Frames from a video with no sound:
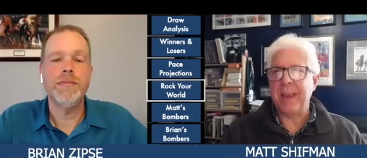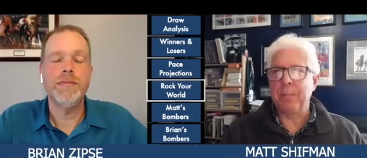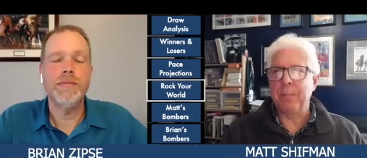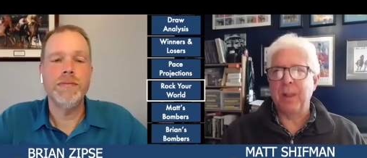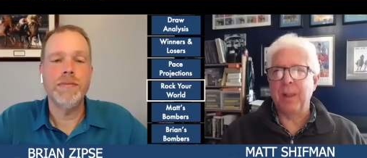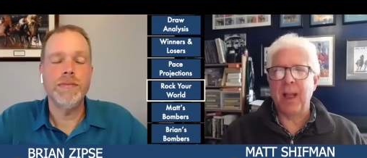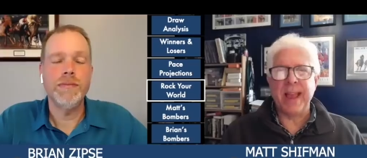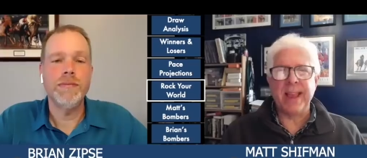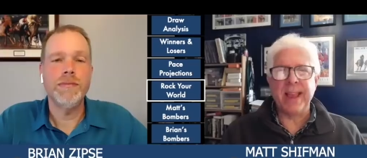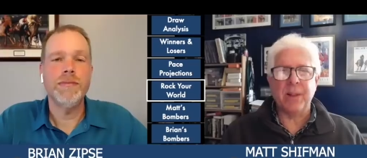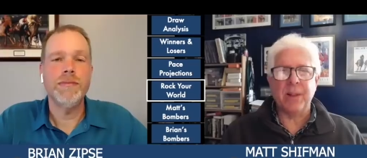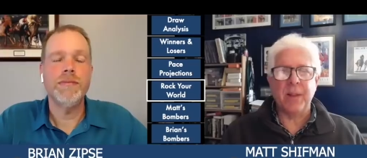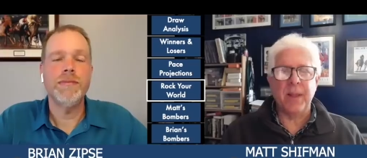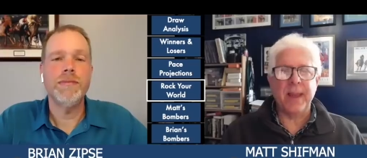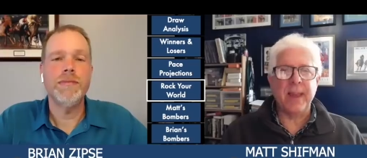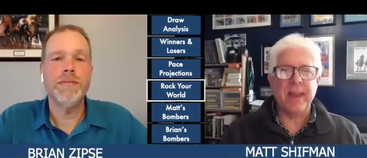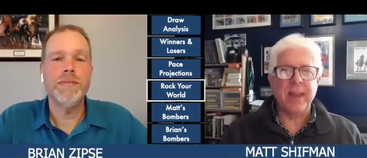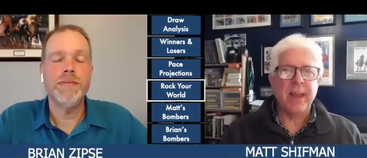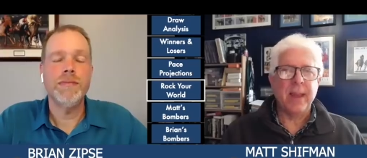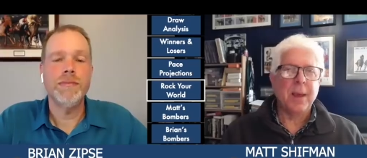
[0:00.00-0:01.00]

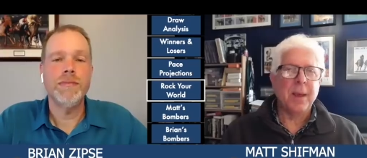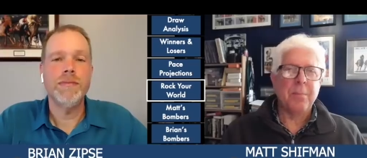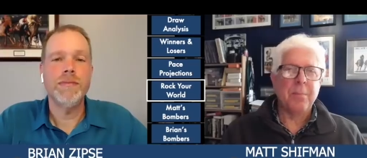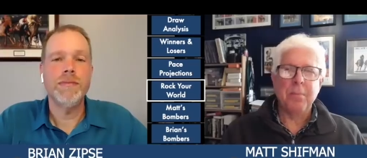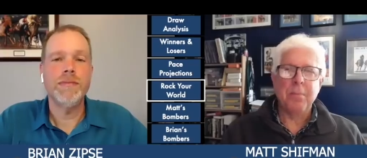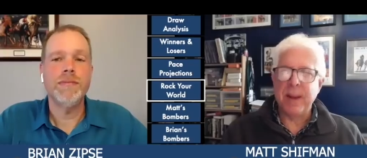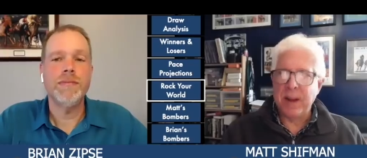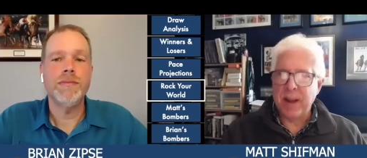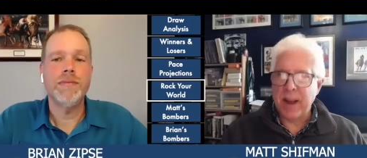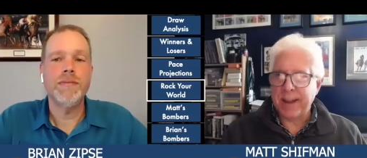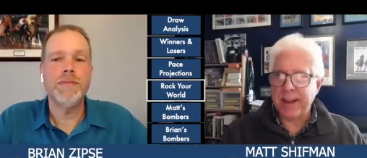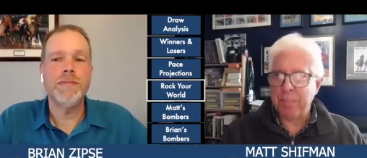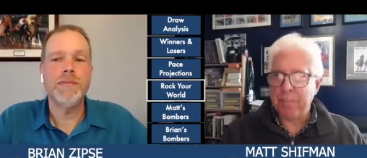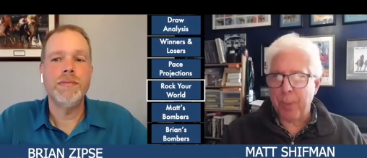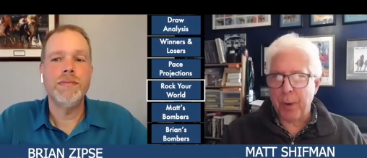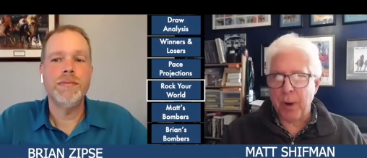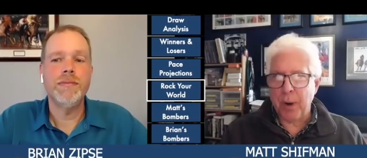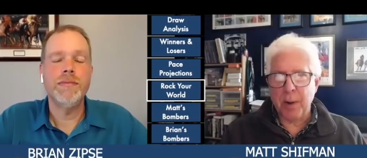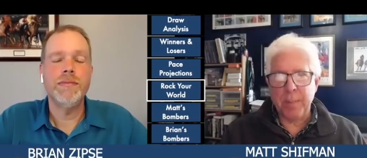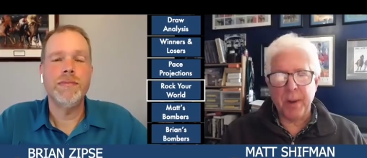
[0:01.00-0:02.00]
Speaker 1: likely. Midnight
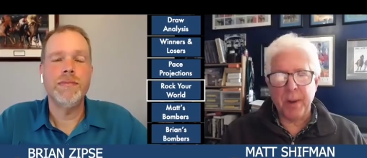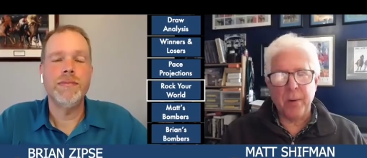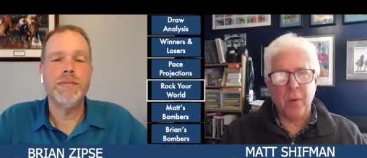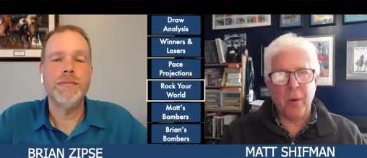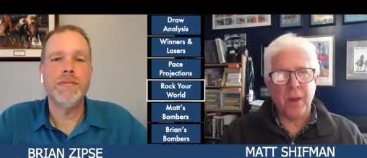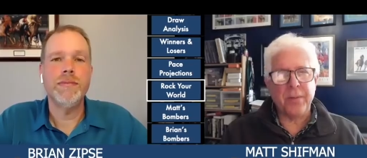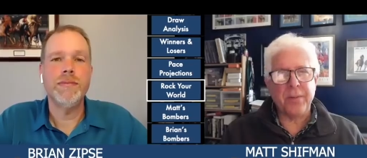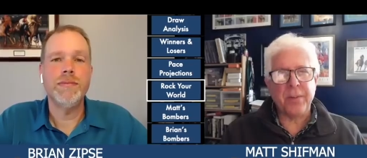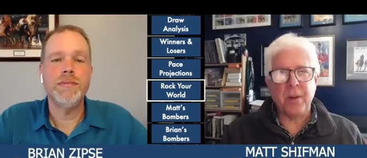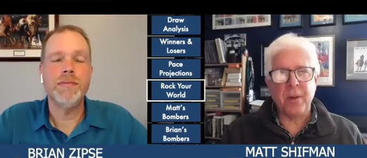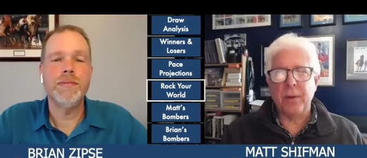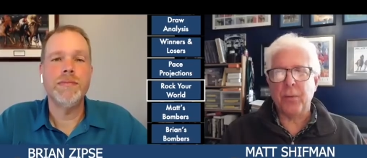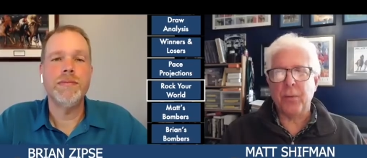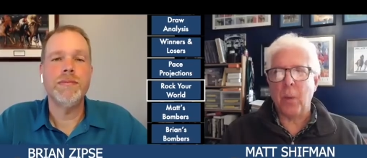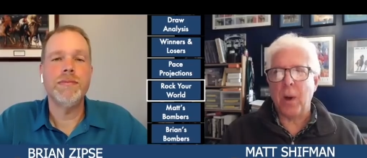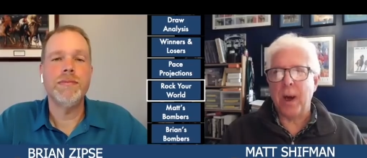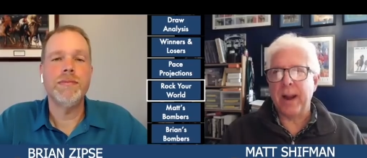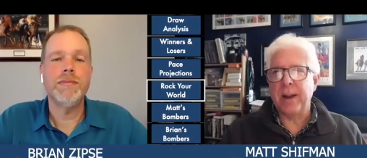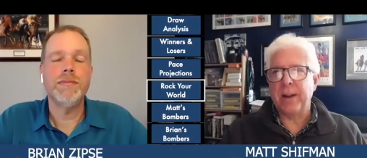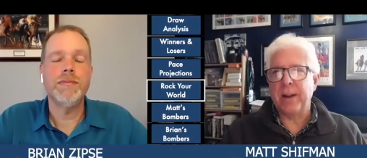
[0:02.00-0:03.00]
Bourbon also has
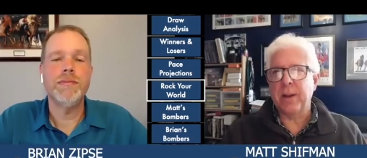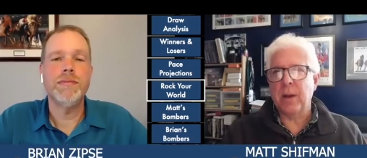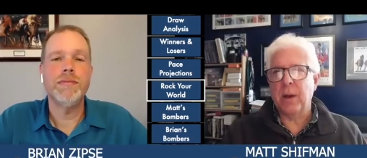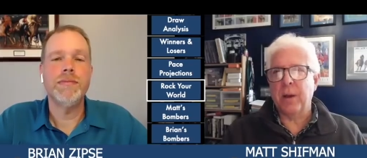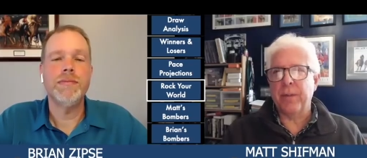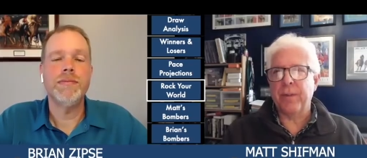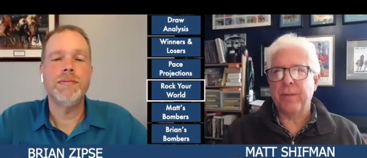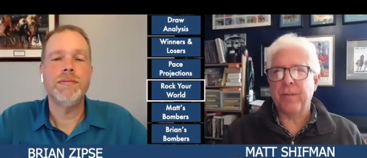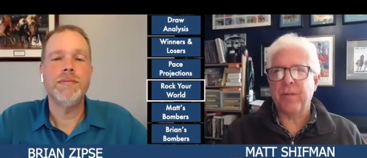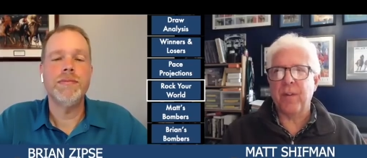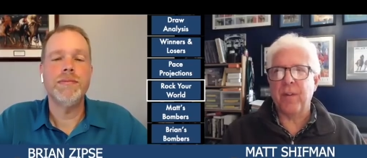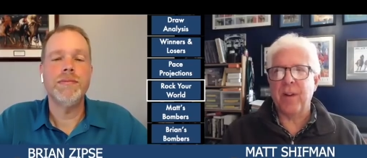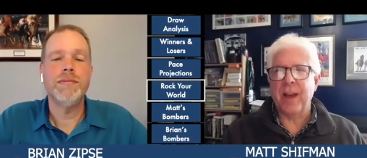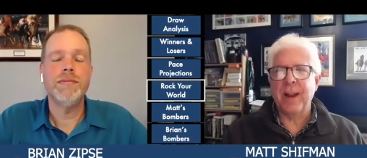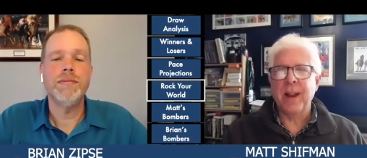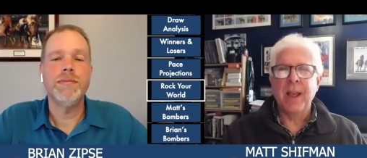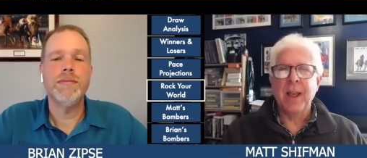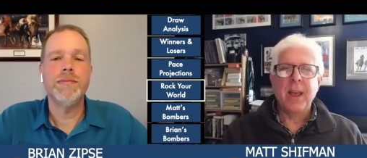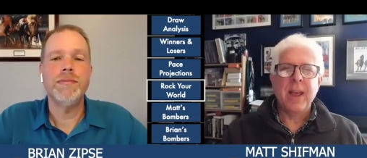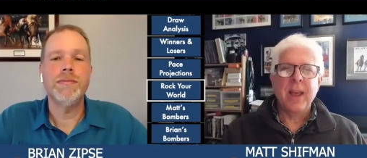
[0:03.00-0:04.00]
wanted to go to the front.
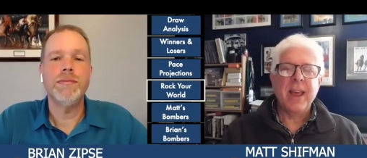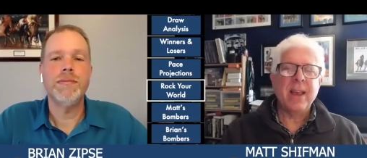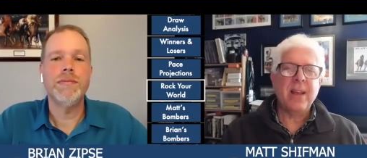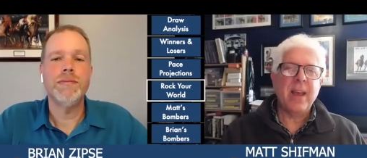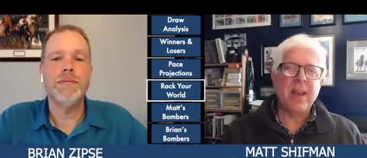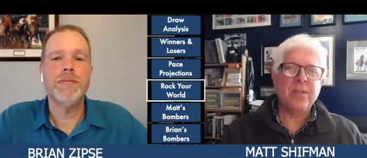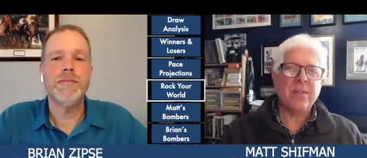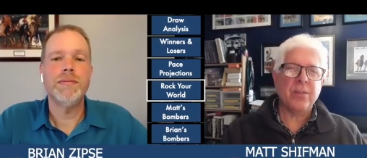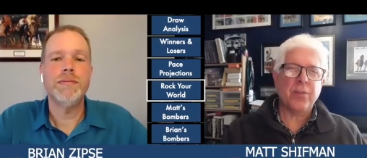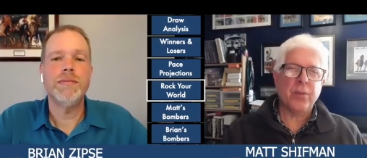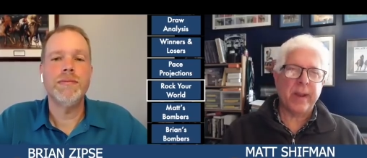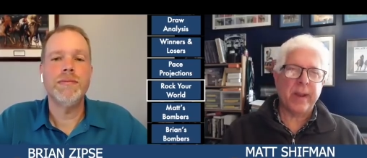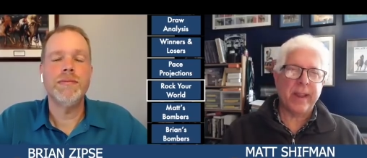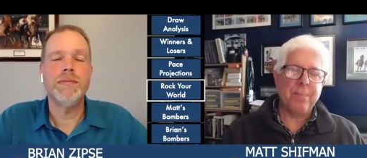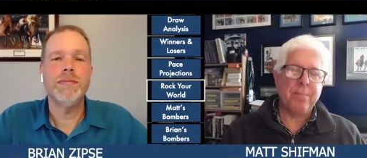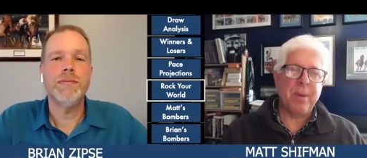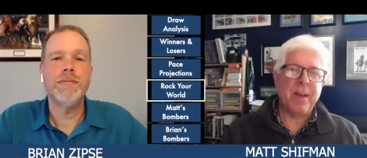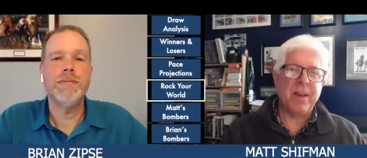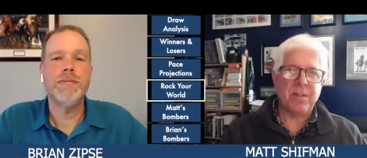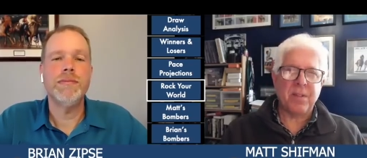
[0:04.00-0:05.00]
it's a tricky
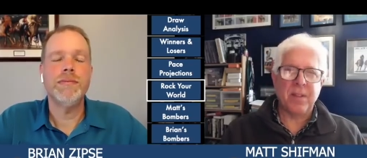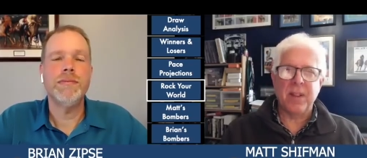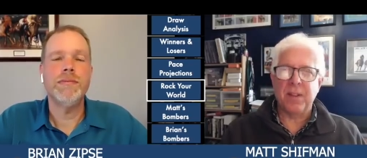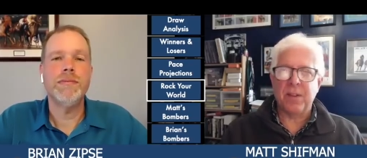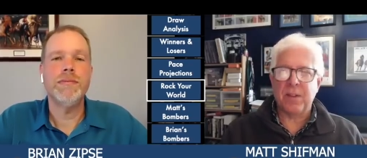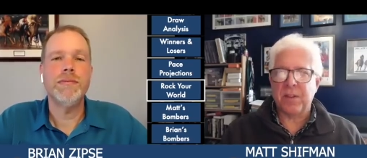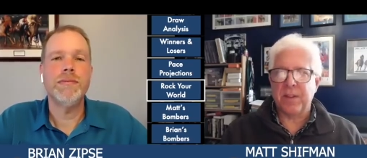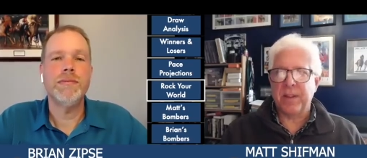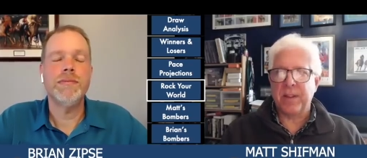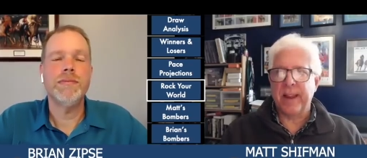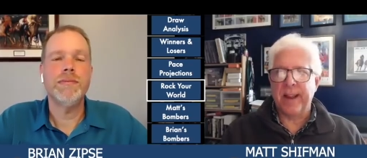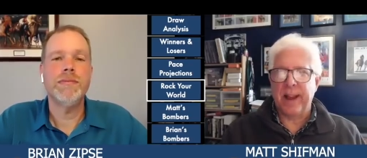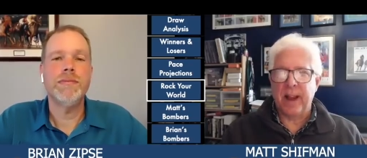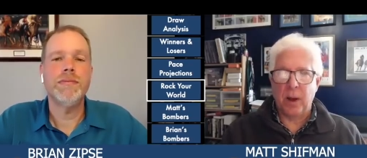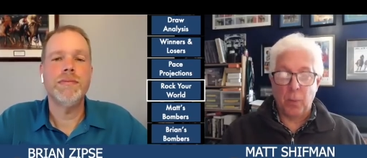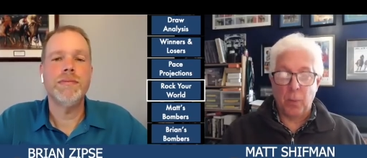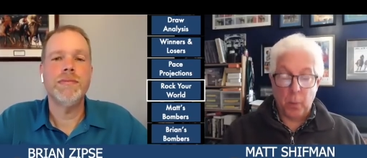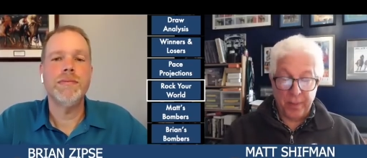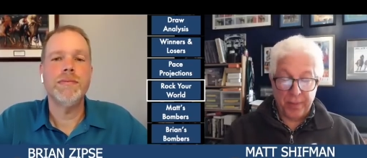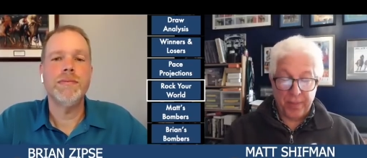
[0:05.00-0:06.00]
business, you know,
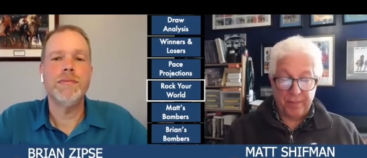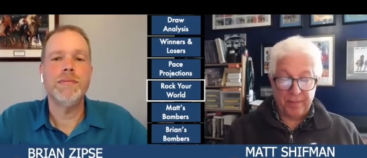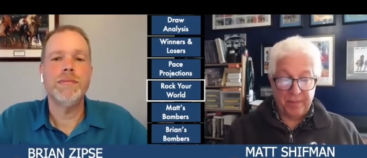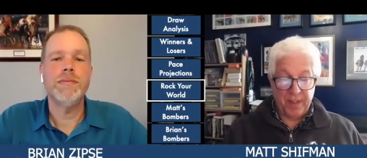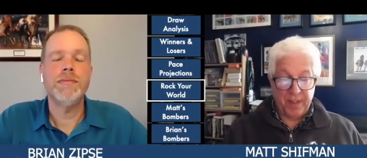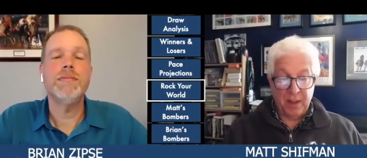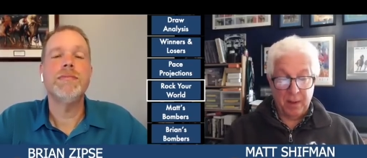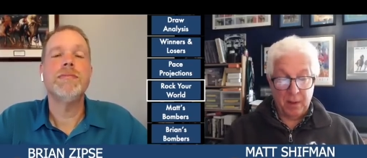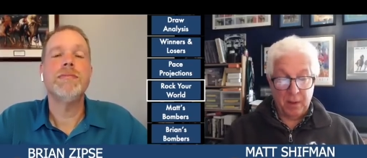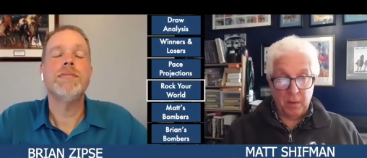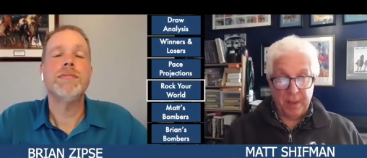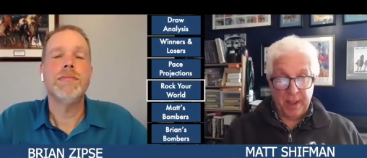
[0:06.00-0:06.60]
with a field